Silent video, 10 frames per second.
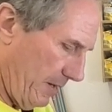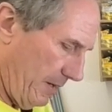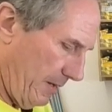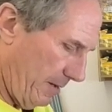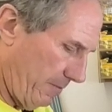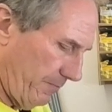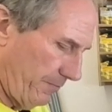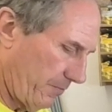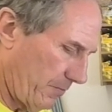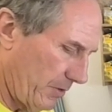um,
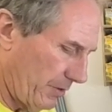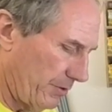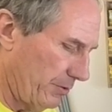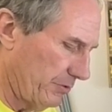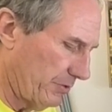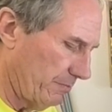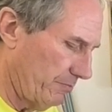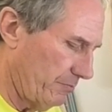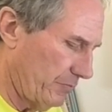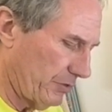you can use
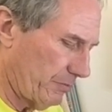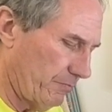just